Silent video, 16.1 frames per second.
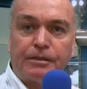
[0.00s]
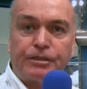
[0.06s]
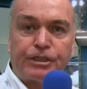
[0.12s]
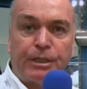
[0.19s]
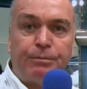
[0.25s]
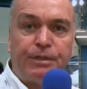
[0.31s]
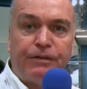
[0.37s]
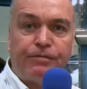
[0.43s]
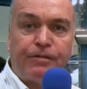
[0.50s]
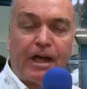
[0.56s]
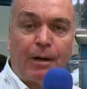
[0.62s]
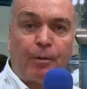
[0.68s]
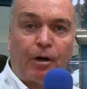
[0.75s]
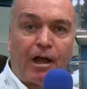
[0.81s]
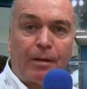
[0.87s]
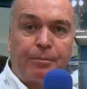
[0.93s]
SMPTE
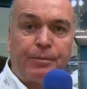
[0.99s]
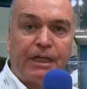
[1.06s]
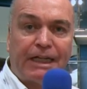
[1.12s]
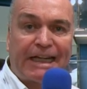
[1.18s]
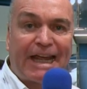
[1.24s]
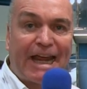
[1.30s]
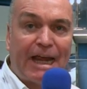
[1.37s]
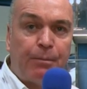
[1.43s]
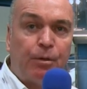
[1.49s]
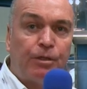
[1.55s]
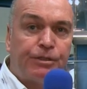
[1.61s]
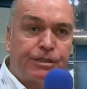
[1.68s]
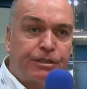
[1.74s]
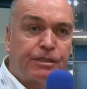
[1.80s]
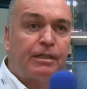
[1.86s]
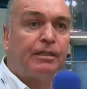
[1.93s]
fiber optic
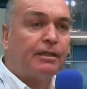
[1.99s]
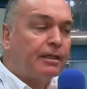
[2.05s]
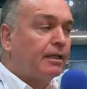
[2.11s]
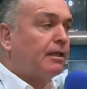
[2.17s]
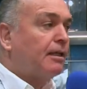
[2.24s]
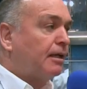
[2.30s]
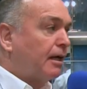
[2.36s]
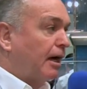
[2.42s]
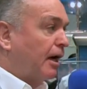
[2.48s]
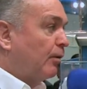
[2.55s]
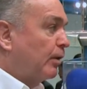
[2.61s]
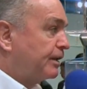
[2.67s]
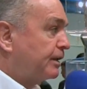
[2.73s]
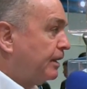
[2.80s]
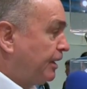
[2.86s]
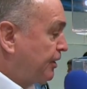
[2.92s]
cables.
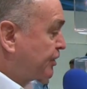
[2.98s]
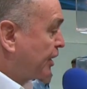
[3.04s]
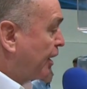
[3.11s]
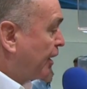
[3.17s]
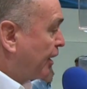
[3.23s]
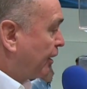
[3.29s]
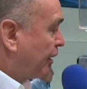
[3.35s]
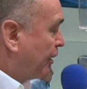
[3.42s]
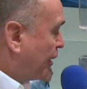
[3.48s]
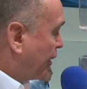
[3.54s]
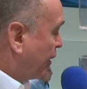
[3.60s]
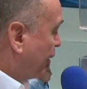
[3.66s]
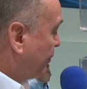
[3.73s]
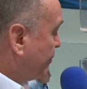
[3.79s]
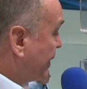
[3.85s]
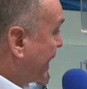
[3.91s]
What these
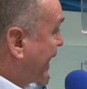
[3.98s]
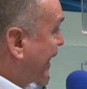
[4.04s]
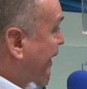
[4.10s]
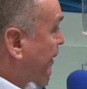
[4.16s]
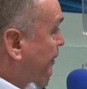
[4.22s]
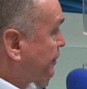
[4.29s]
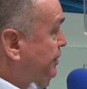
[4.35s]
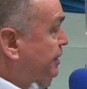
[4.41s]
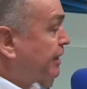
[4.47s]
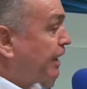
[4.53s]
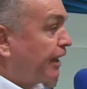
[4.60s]
are panels